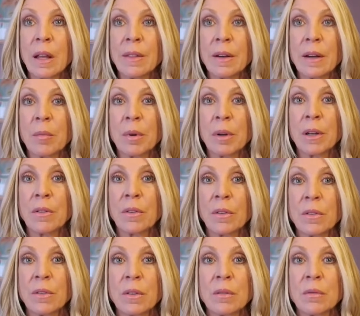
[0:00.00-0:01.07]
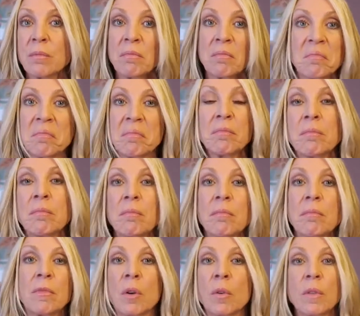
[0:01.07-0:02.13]
I think I'm gonna just
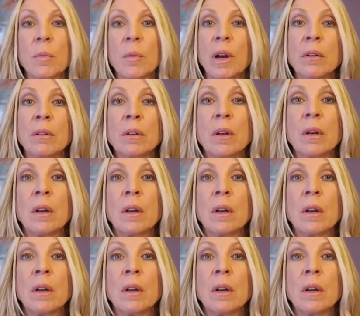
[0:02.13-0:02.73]
go somewhere,